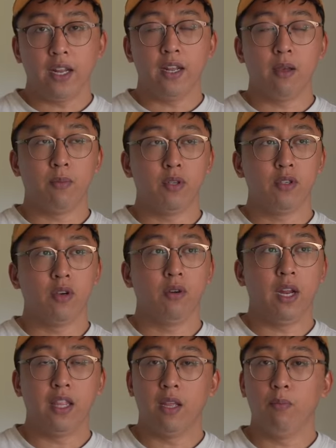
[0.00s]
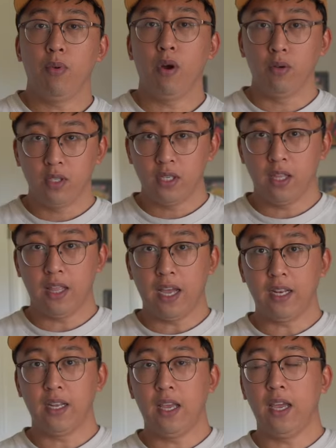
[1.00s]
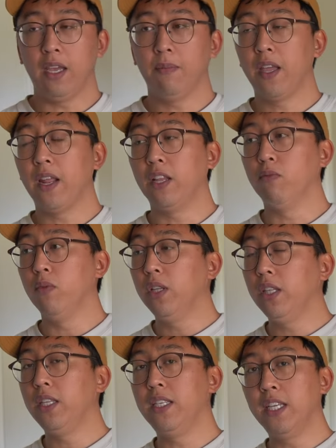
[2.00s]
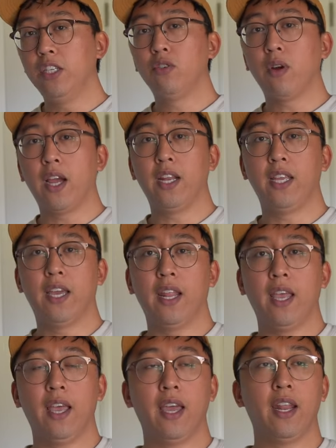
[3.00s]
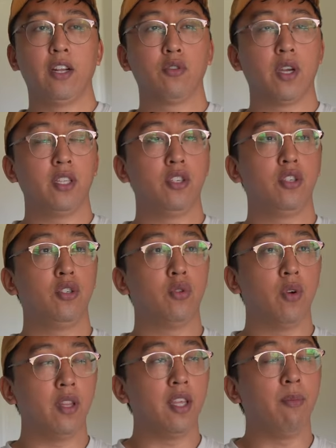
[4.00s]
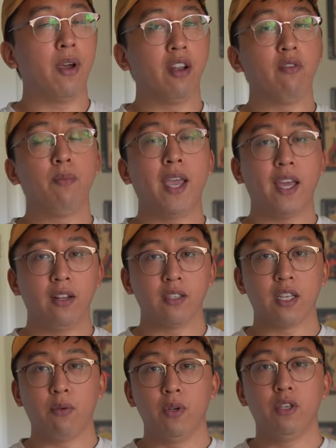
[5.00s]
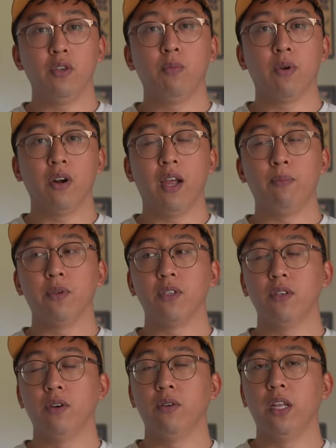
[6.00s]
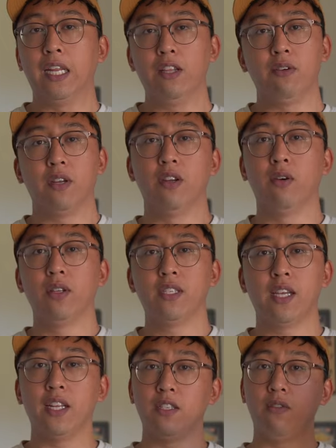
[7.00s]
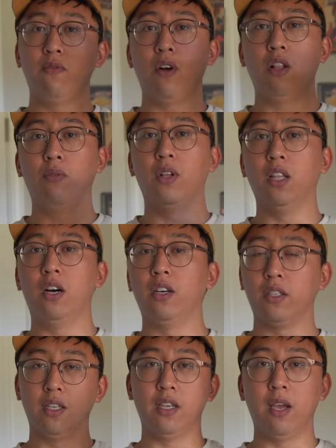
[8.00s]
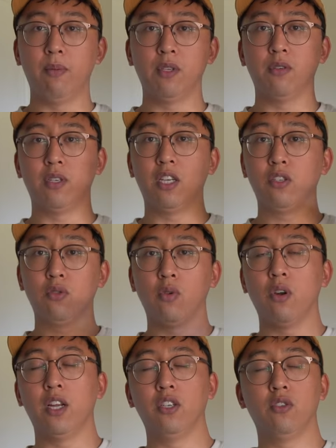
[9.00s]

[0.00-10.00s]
an episode and then post it that day. And I really did try to get ahead. I tried to shorten the amount of panels I would do per episode. And you can notice that as you follow along, the episodes get shorter and